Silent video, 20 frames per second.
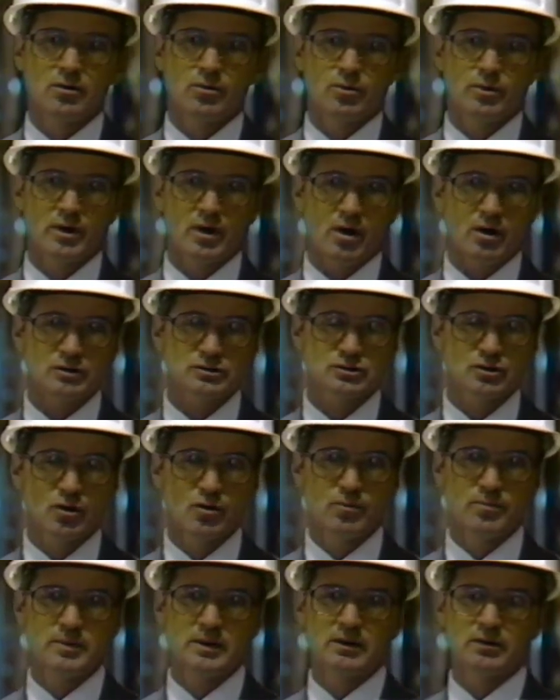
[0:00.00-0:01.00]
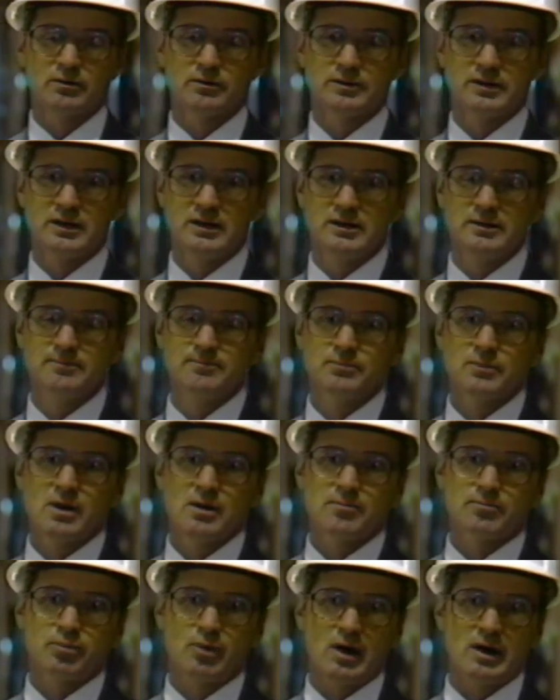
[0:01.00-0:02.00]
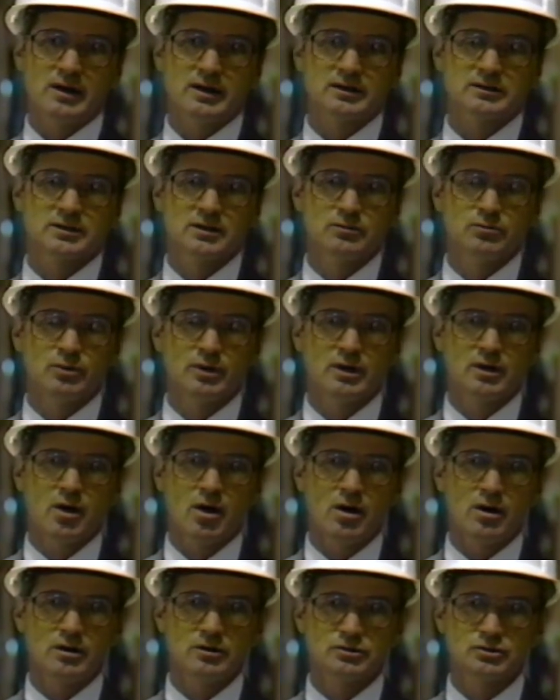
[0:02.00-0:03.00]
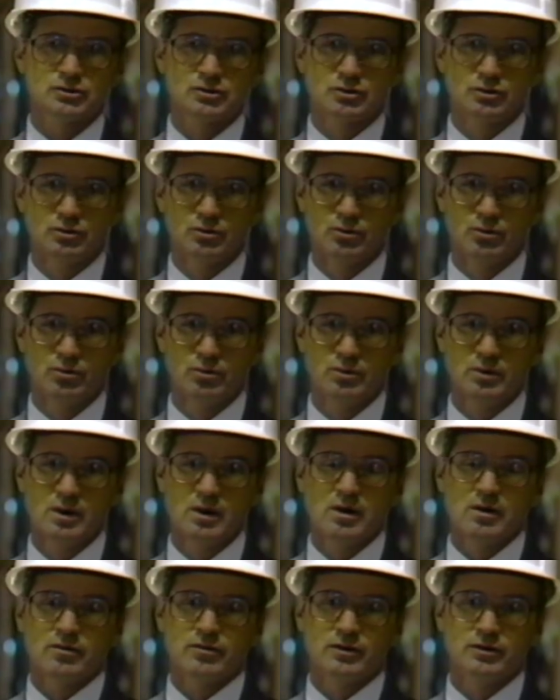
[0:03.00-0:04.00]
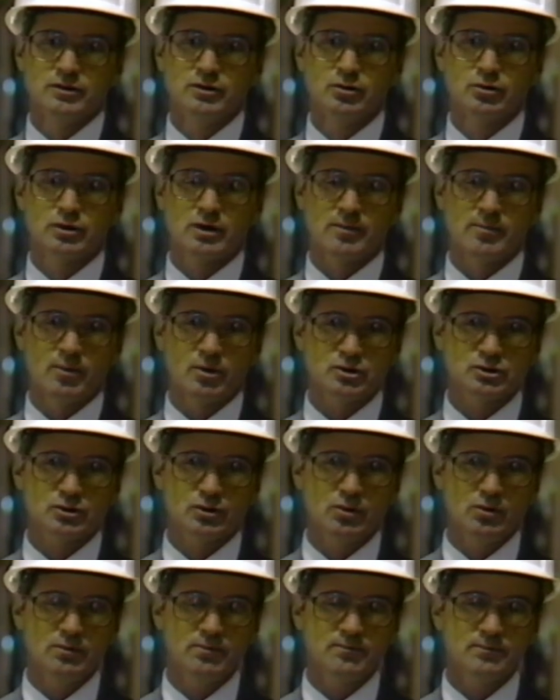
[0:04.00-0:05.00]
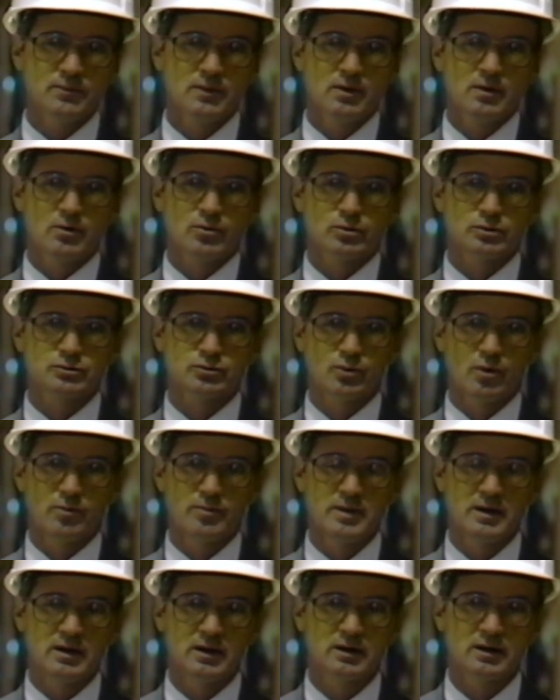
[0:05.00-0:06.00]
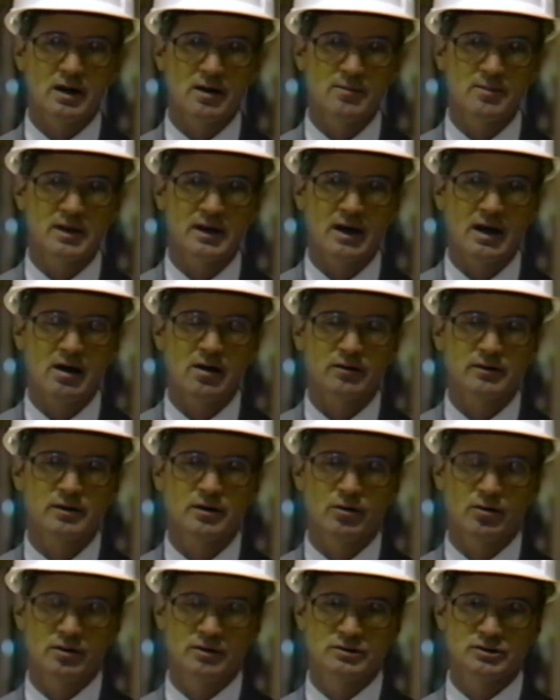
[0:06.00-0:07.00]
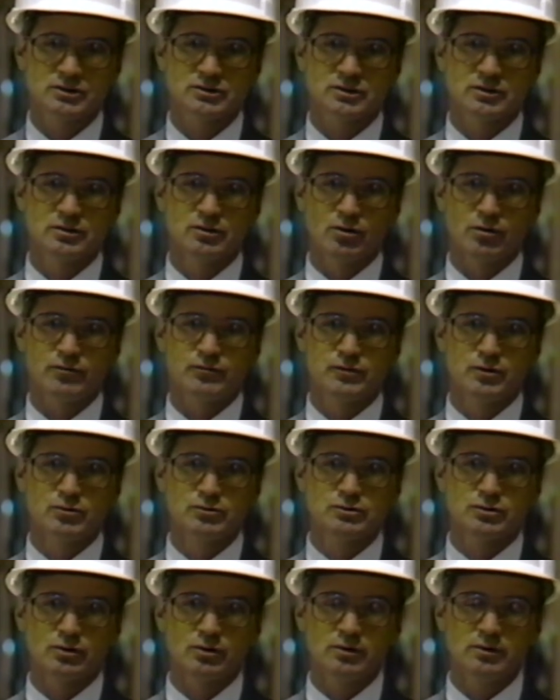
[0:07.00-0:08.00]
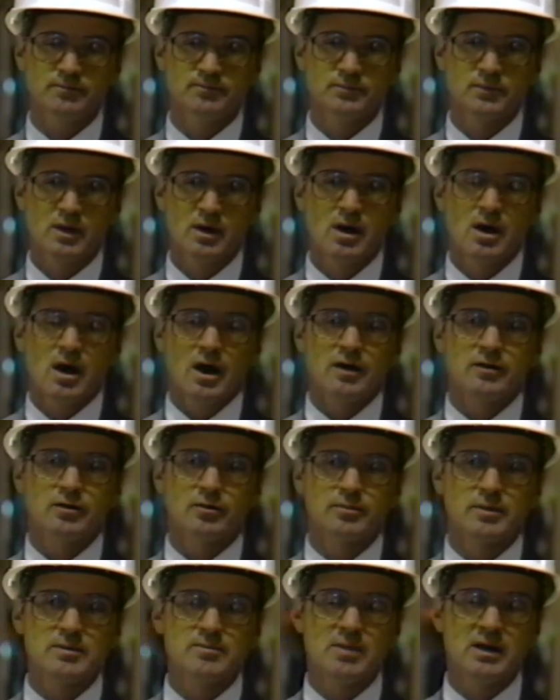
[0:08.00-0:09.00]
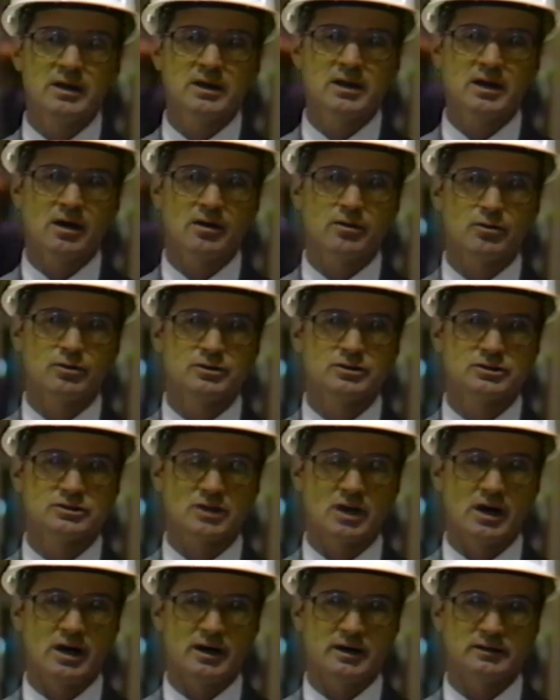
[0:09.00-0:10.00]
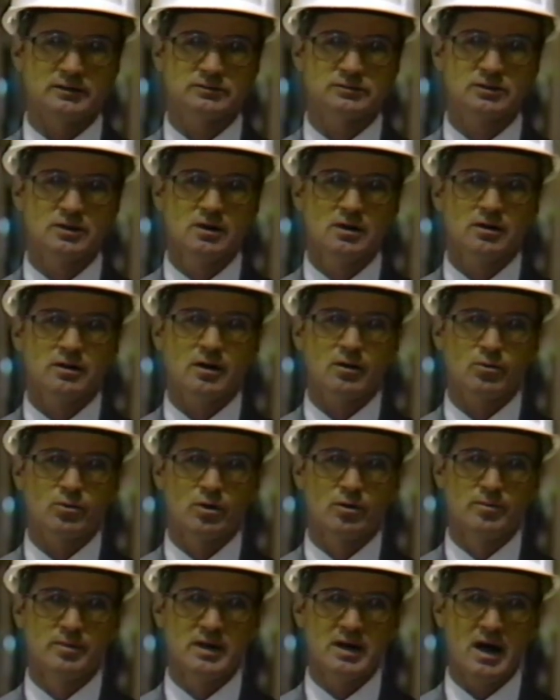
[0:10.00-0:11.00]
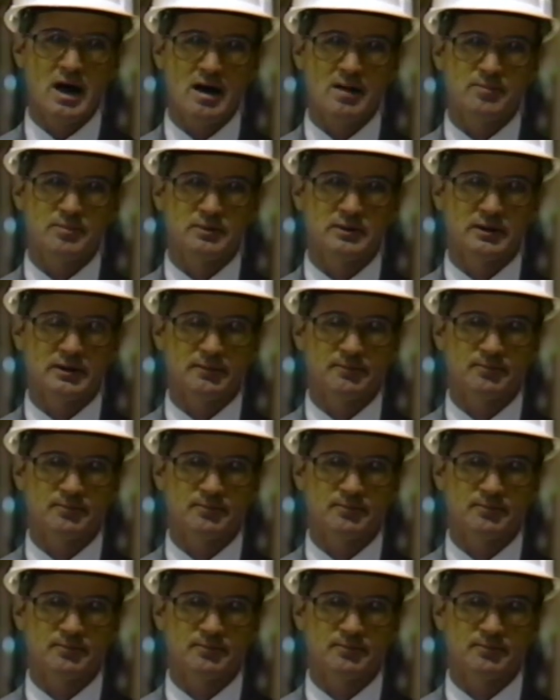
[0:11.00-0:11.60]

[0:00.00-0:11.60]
We also build the product in regards to the new commercial, which will be coming out here in just the near future, and there'll be many other designs that will be happening.